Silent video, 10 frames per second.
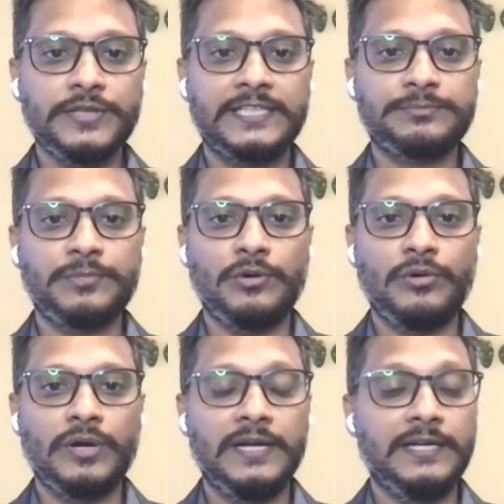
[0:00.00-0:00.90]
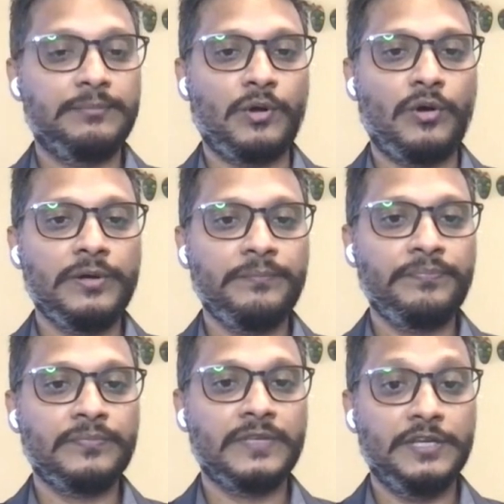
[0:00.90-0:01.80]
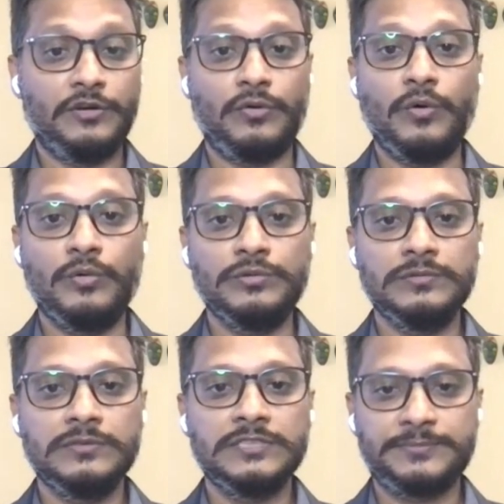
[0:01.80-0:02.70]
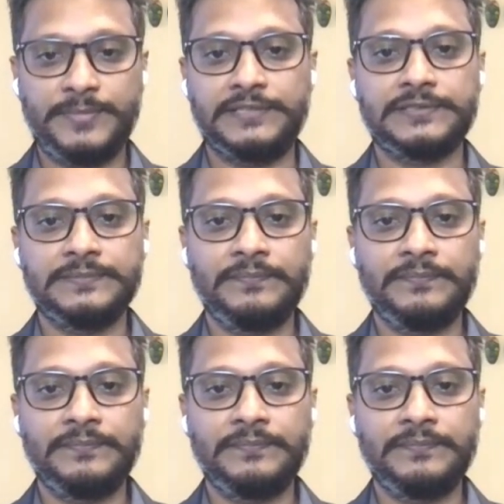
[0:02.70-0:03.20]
explore and deploy in your own space.